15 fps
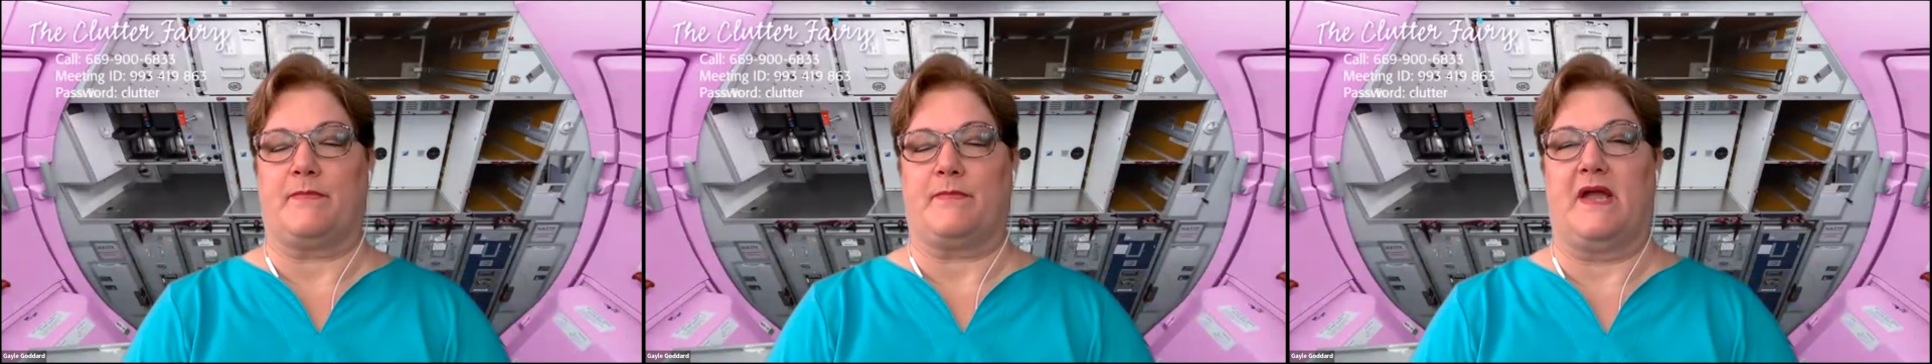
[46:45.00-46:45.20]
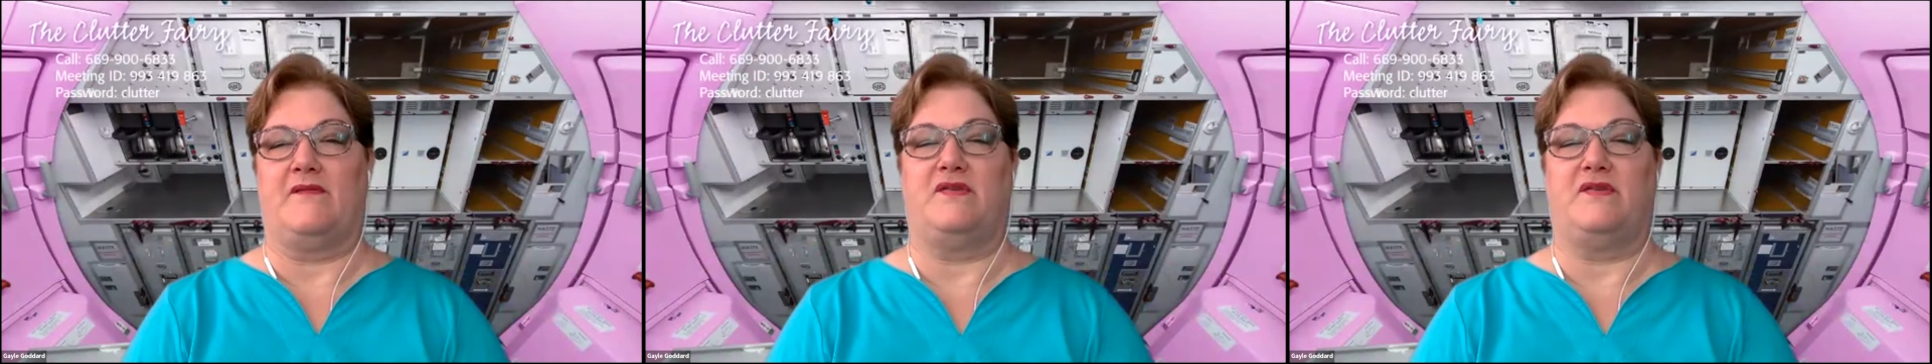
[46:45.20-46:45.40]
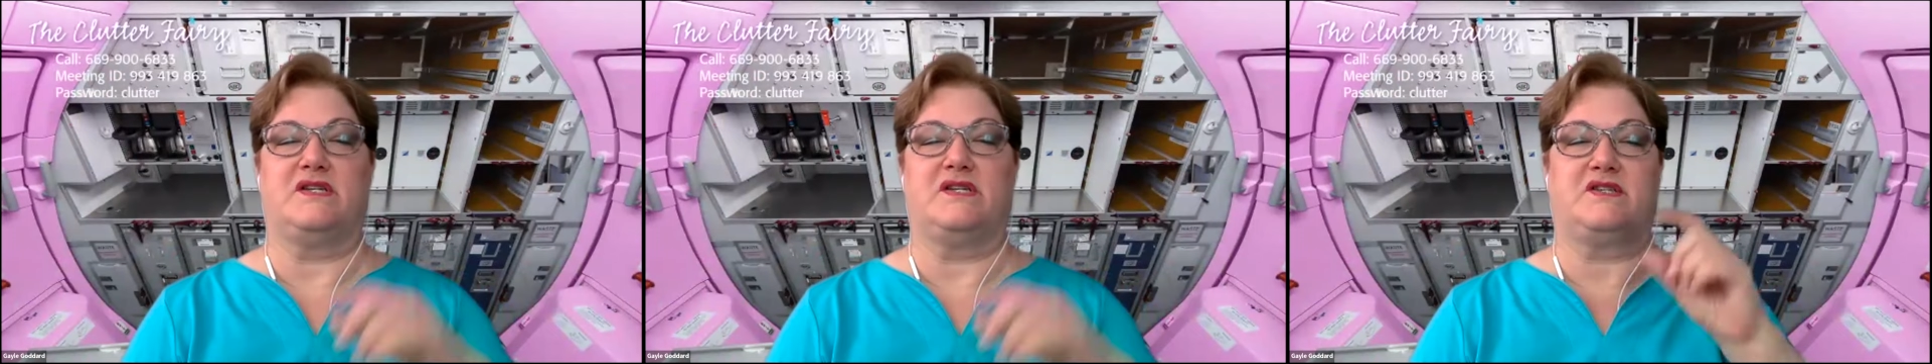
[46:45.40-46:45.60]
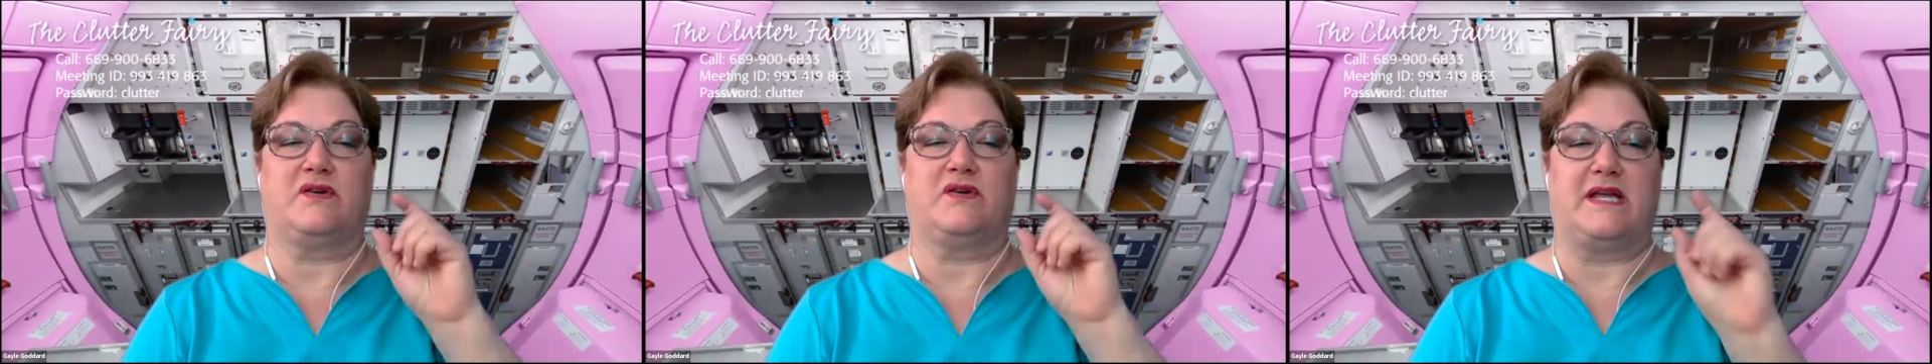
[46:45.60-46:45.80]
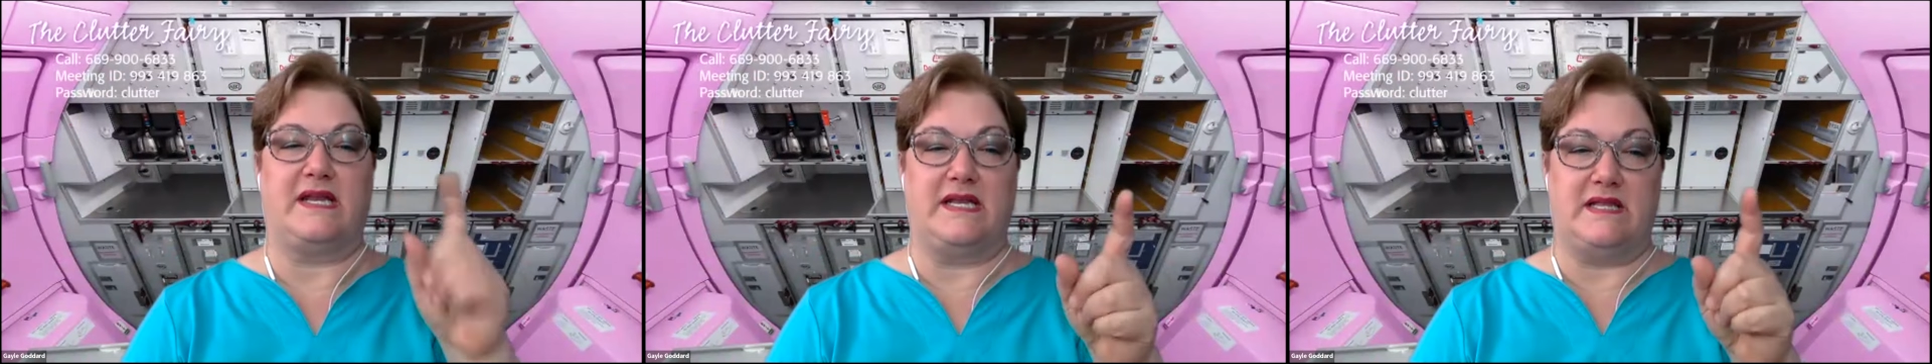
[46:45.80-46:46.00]
If you can still
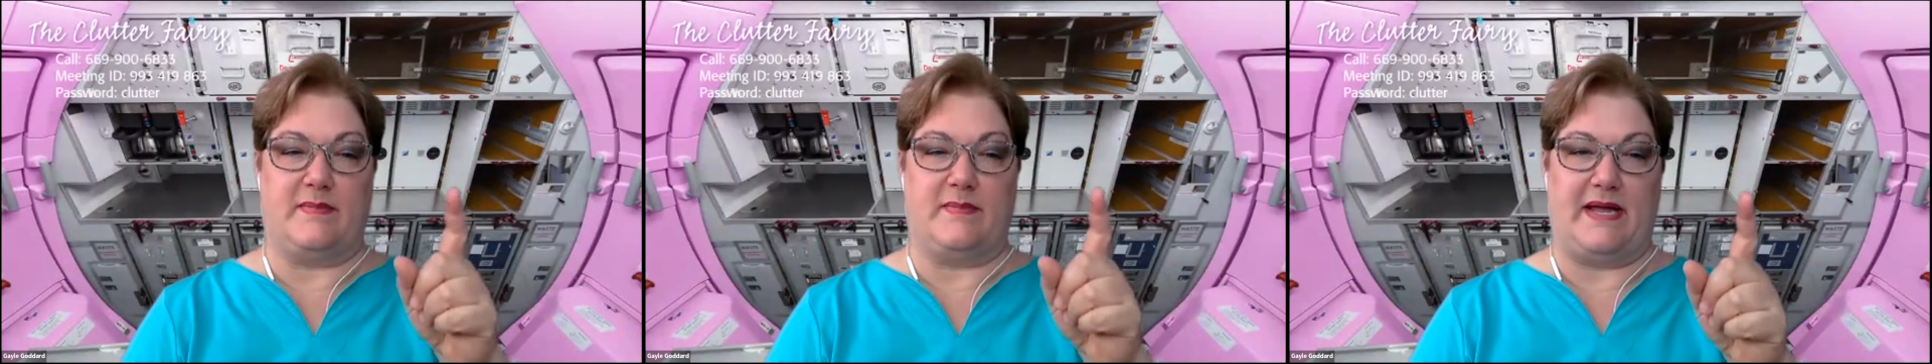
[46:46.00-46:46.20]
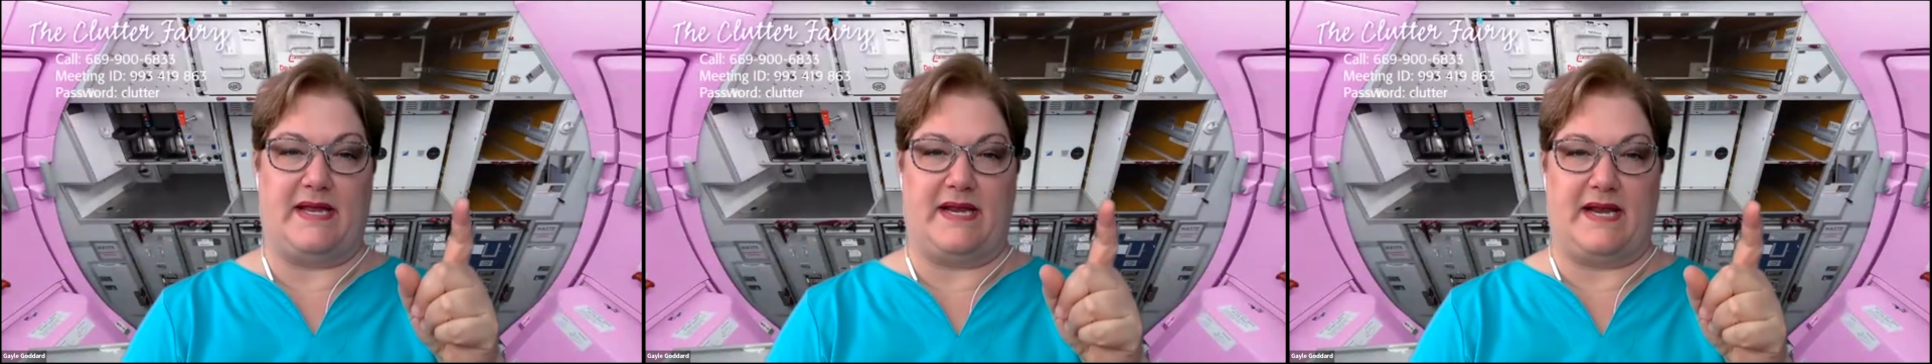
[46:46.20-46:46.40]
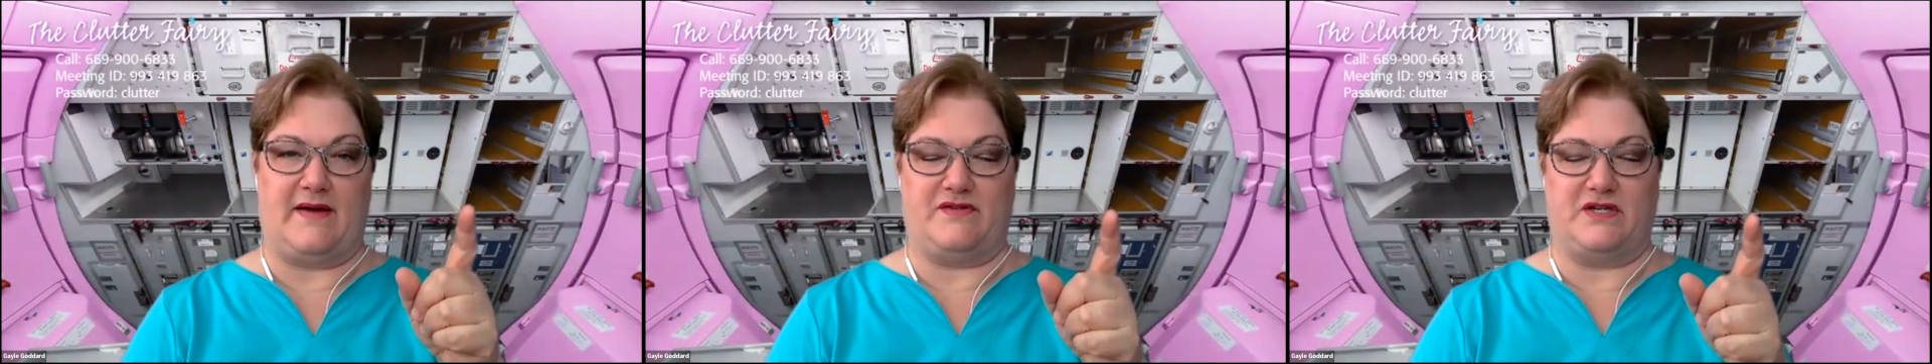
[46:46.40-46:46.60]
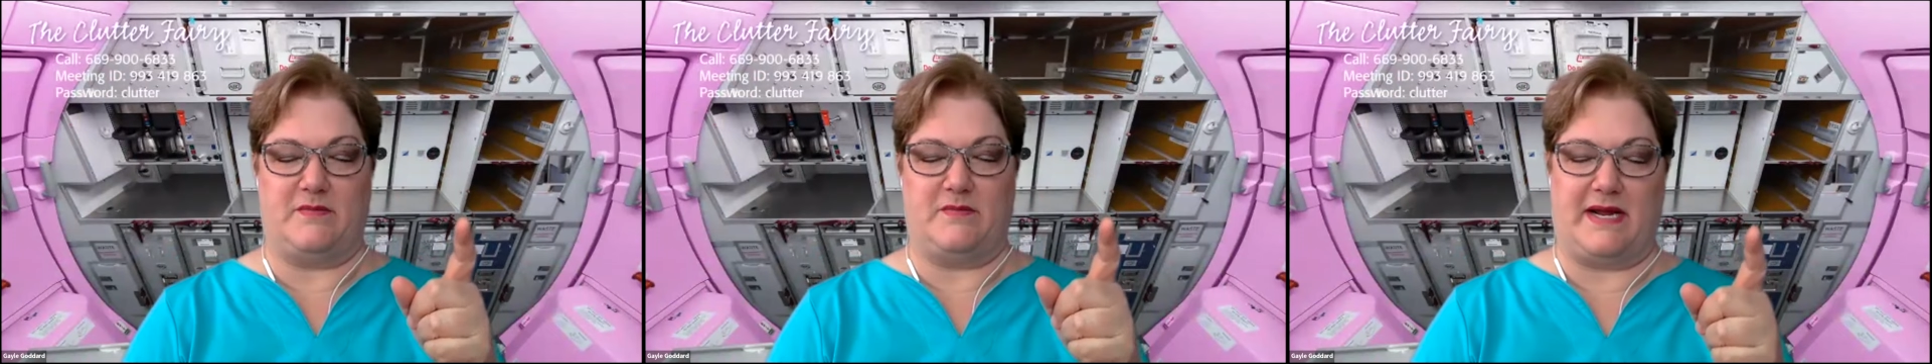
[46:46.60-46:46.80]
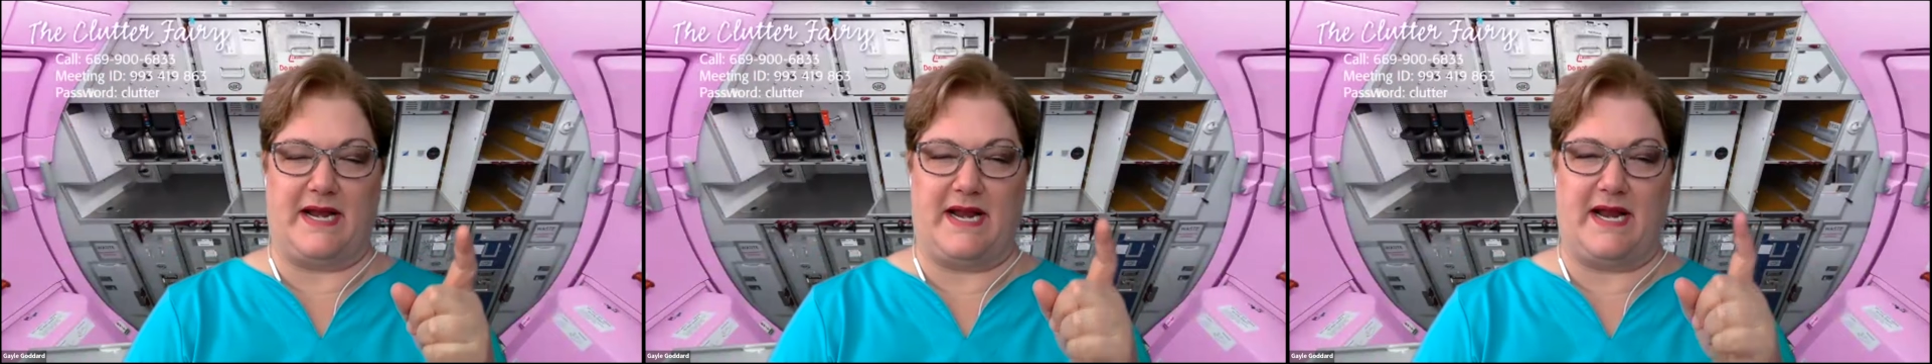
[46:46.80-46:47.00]
get in the bed after you
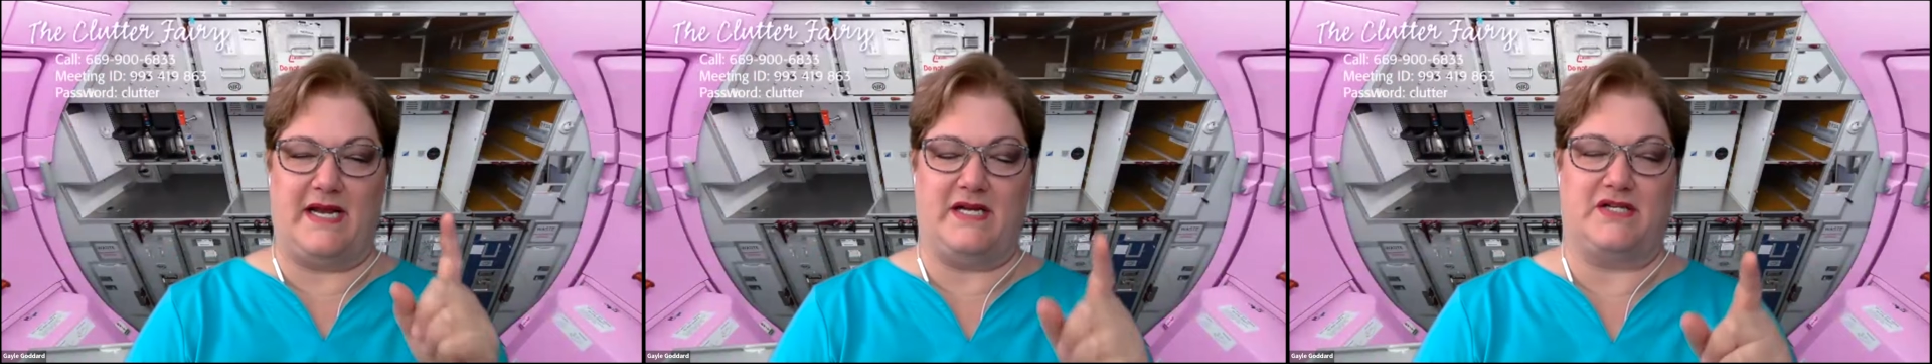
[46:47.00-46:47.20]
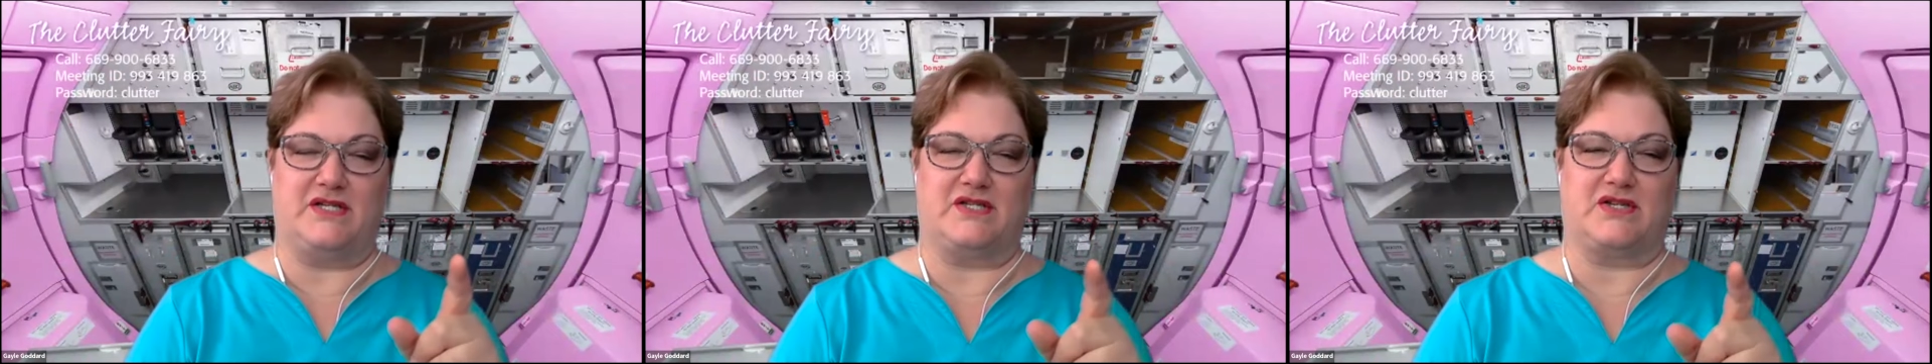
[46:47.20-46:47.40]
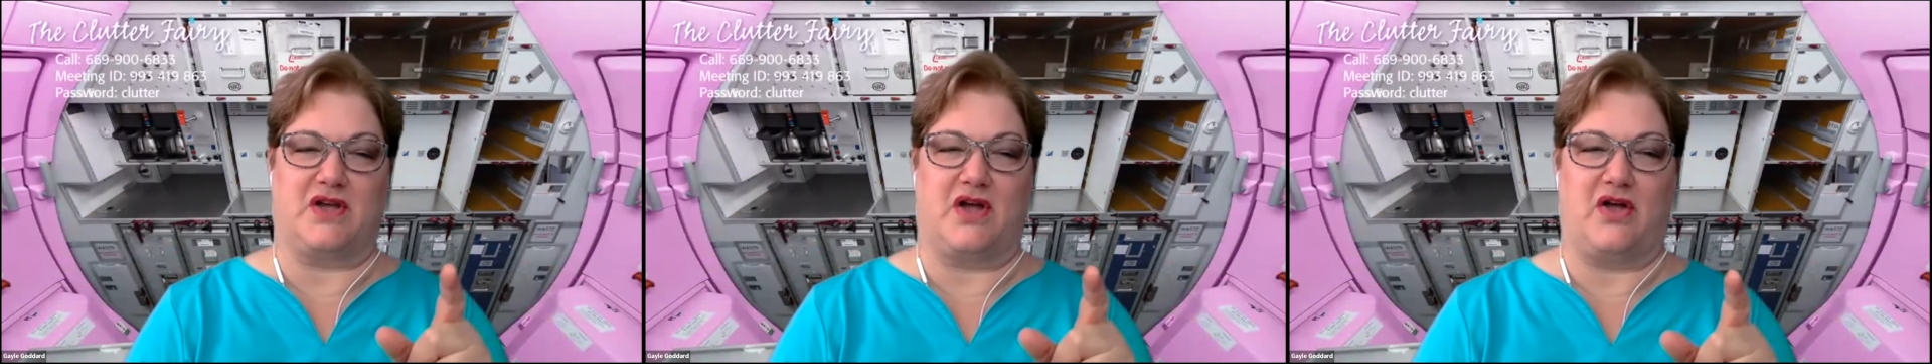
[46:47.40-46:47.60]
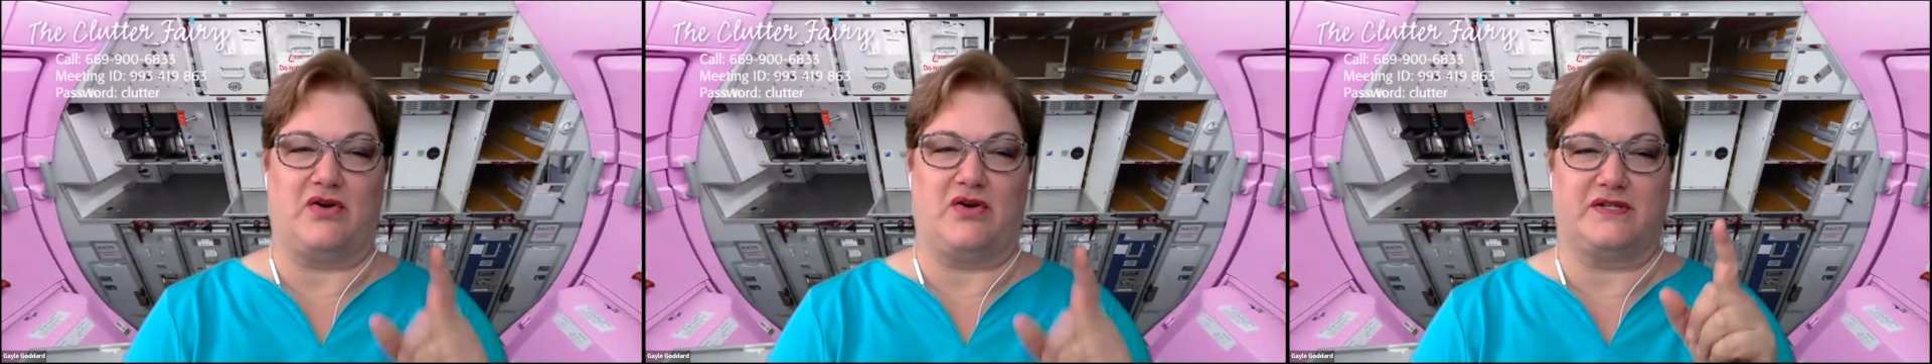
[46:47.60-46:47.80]
make it 8 inches taller